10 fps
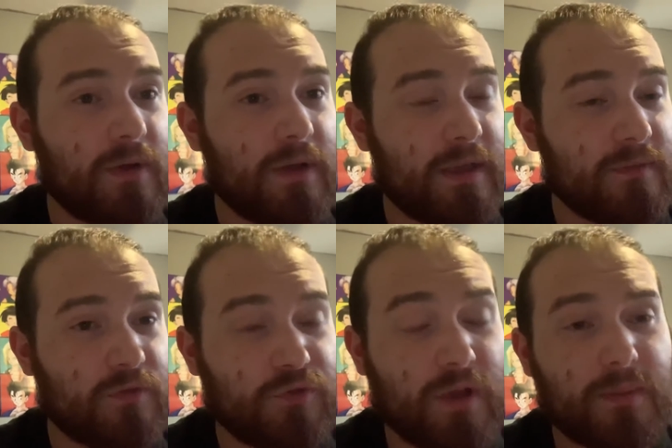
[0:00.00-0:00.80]
ahead of
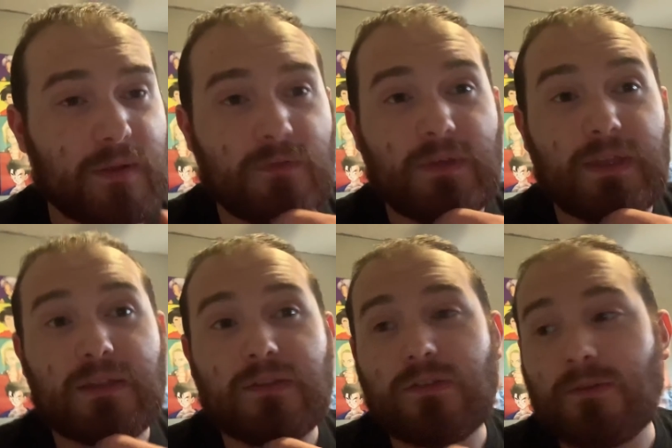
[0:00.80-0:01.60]
his job there and stuff like
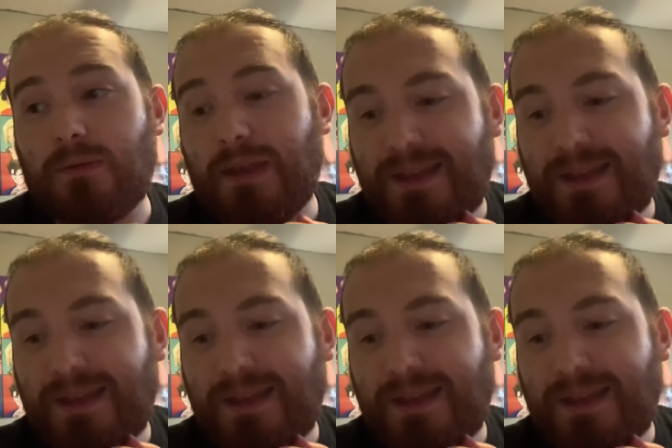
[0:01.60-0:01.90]
that. So,